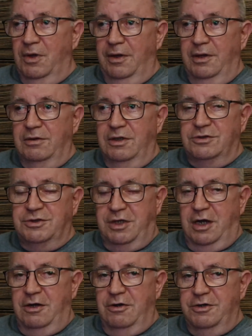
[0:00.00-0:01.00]
get
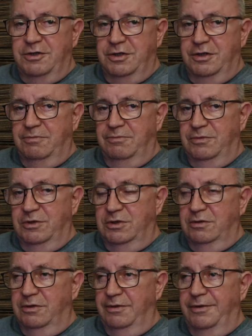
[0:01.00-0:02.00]
scarce.
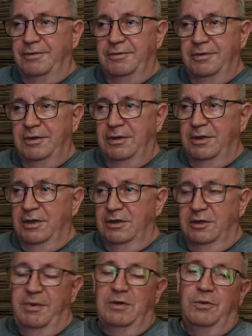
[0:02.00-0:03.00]
You know,
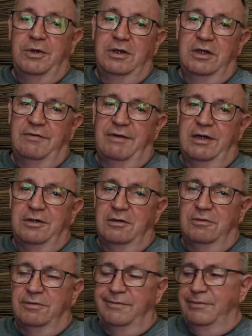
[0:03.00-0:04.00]
depending on where you live at, you
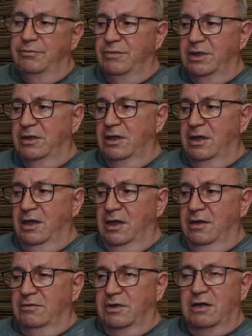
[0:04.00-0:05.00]
know, but
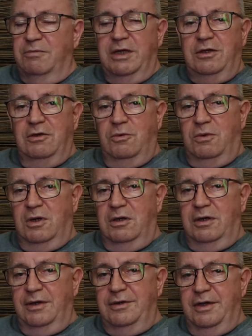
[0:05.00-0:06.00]
trying to make you
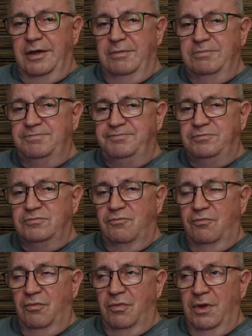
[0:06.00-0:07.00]
aware that
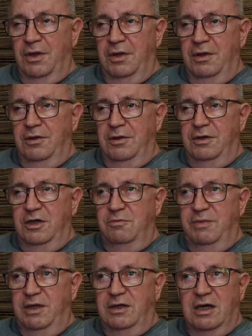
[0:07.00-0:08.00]
you need to
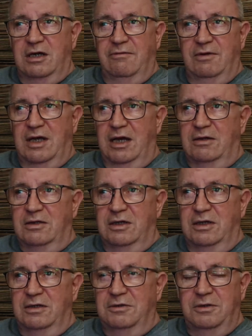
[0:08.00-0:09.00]
be kind of like
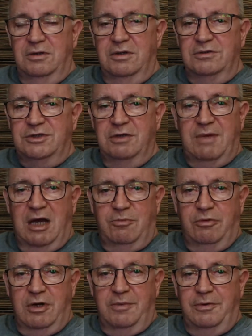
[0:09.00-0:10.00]
a
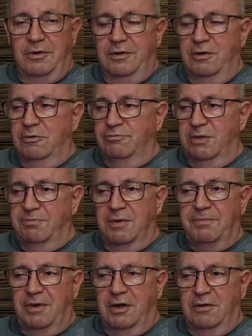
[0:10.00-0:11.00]
semi-prepper, you know, be
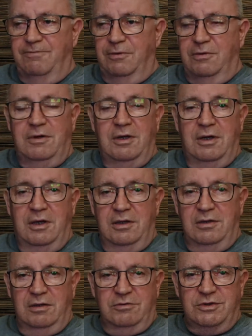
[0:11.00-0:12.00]
prepared for
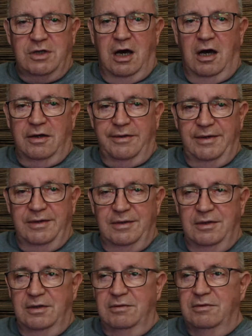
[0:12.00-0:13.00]
no stock,
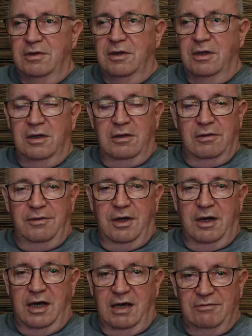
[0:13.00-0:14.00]
you know, and
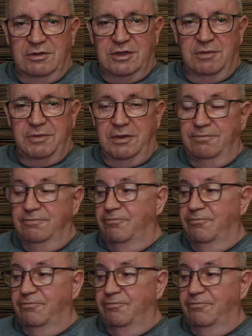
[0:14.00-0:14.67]
not having something.